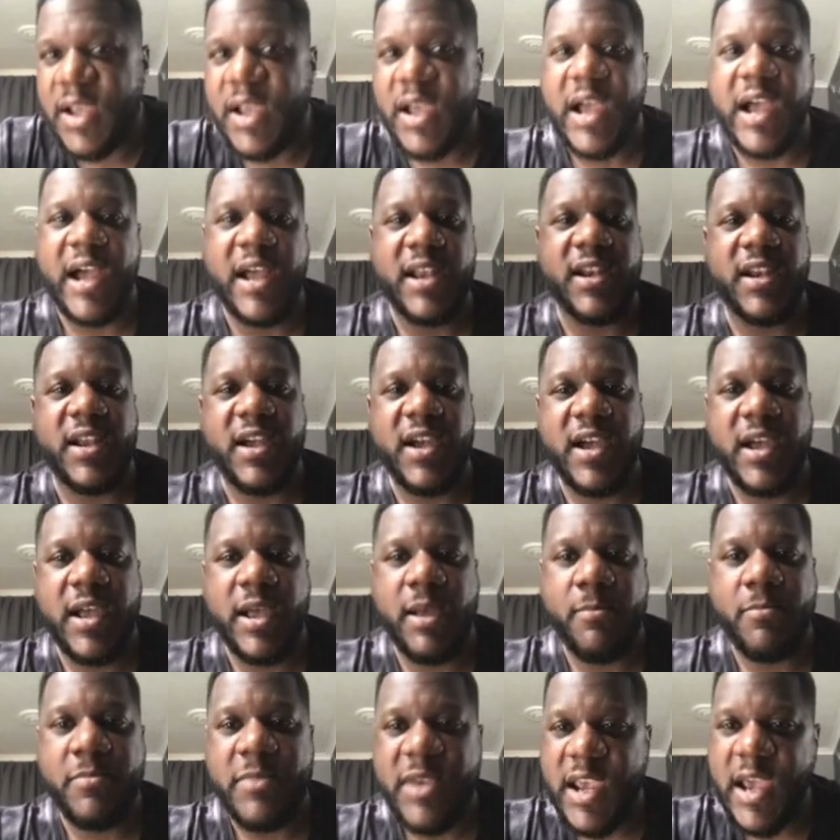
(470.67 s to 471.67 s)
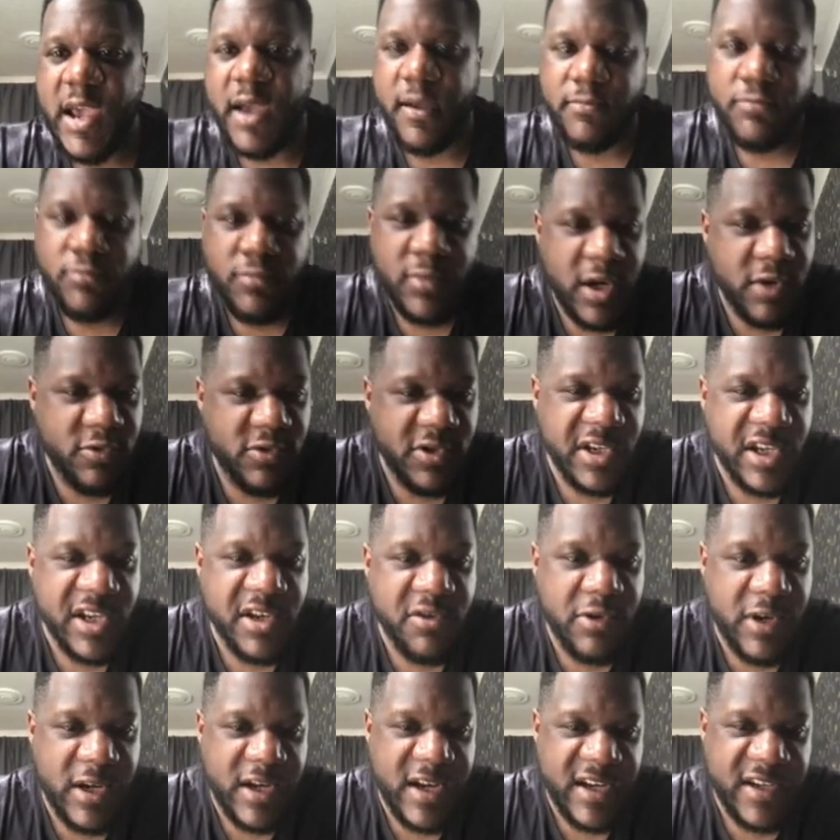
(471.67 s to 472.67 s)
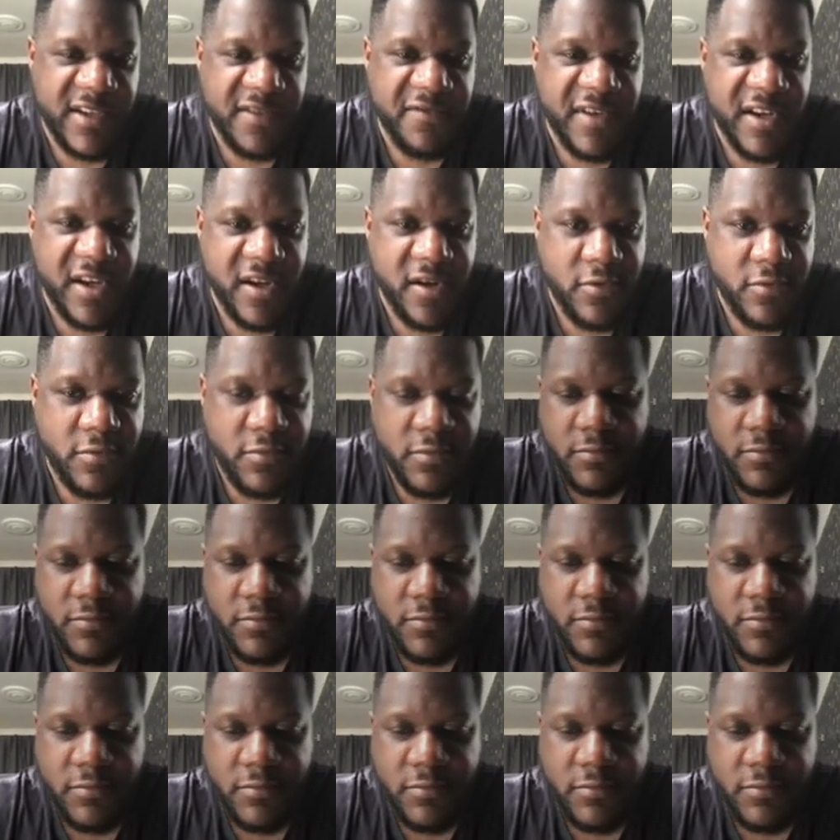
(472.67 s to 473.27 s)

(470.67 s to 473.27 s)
And, um, yeah, I'll see you in the next video.